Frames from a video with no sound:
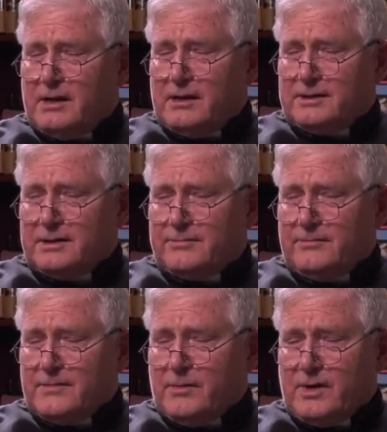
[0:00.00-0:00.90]
I think
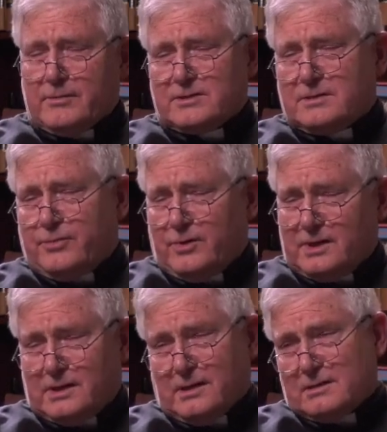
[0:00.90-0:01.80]
one of the most
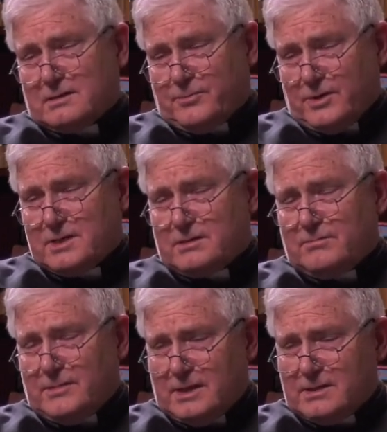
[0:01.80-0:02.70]
important things the priest
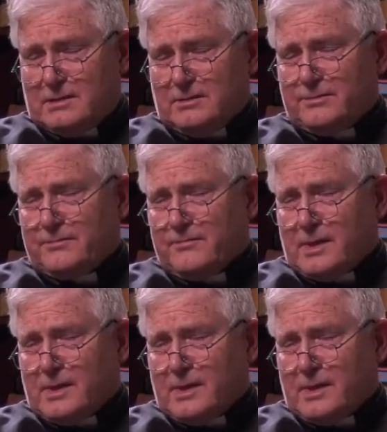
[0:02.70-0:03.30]
needs to do